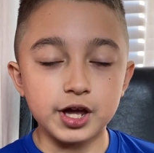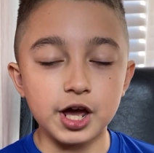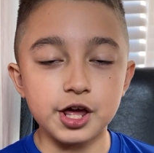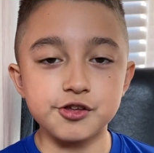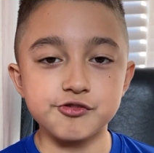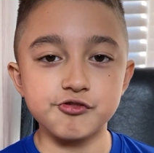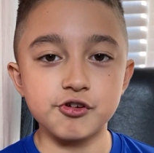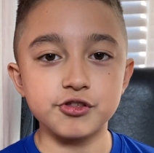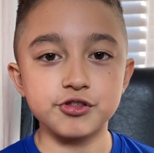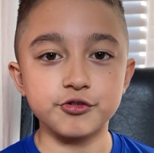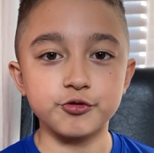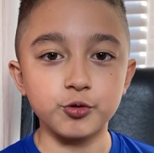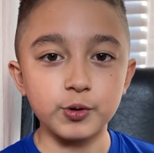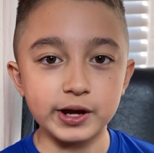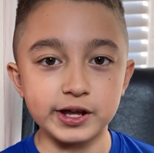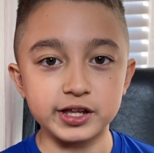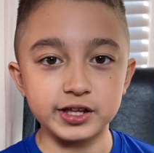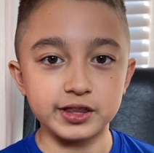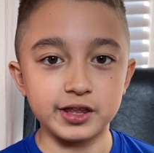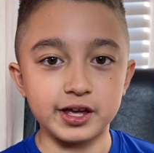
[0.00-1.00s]
Guys, just
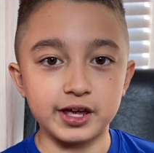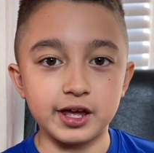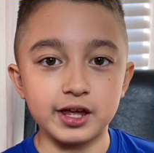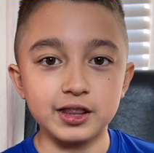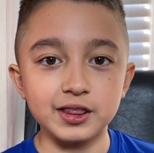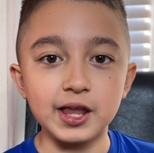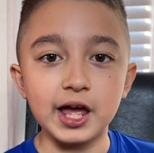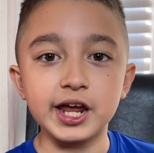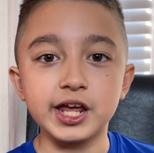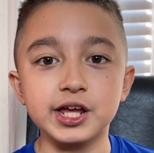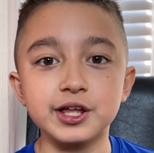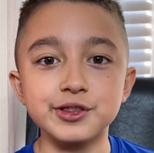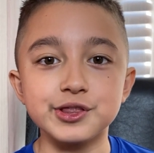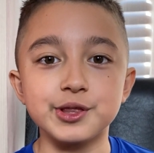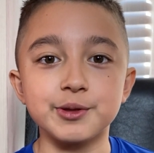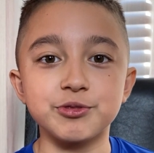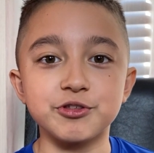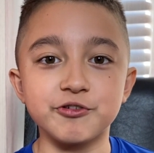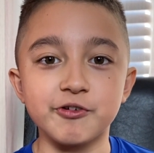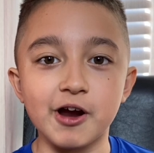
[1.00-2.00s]
quickly, like and
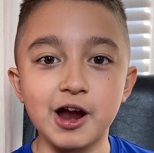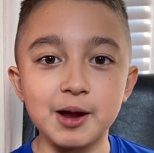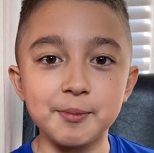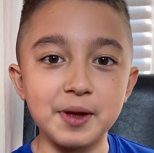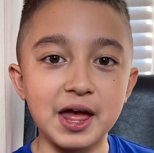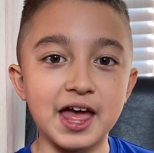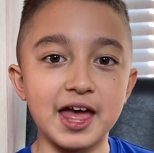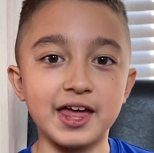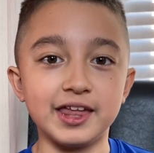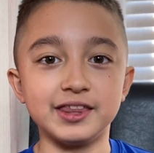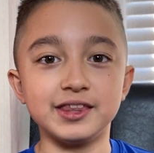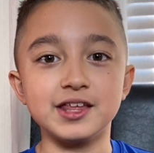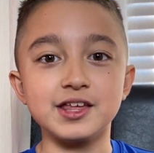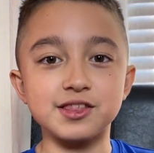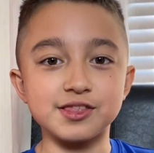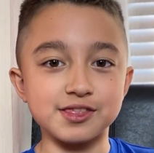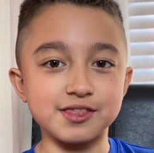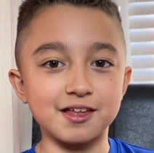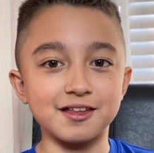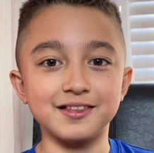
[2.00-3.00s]
subscribe, and
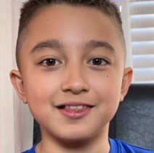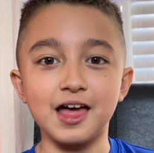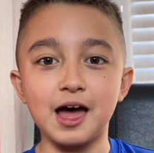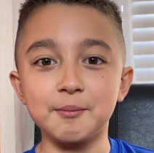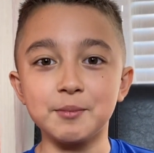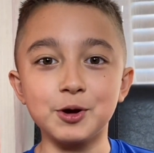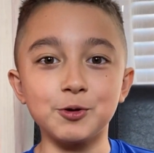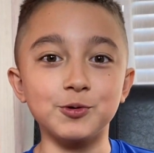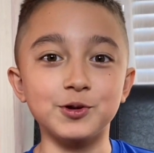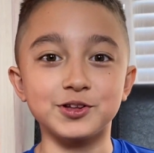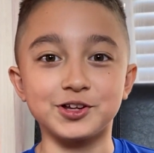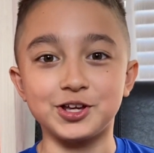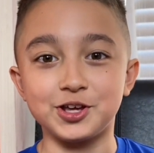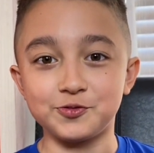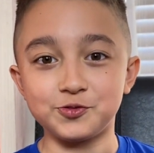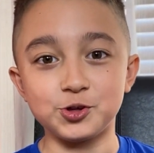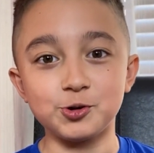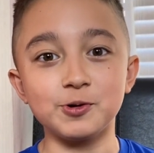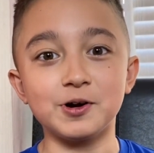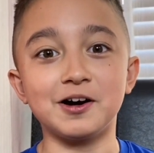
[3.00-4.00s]
this llama will
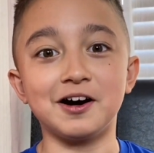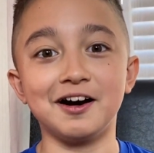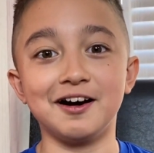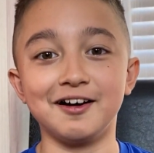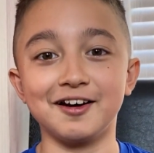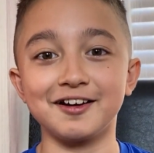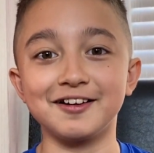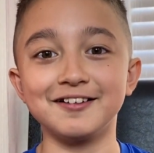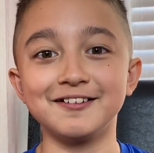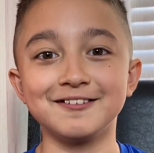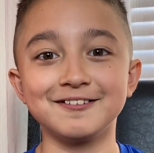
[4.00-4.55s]
give you a hug.